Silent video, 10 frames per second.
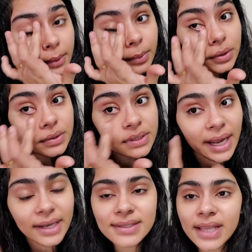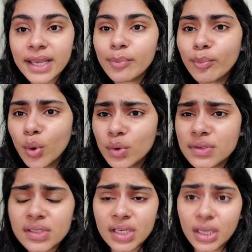because that is like
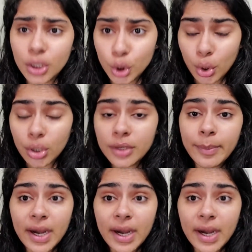most ignored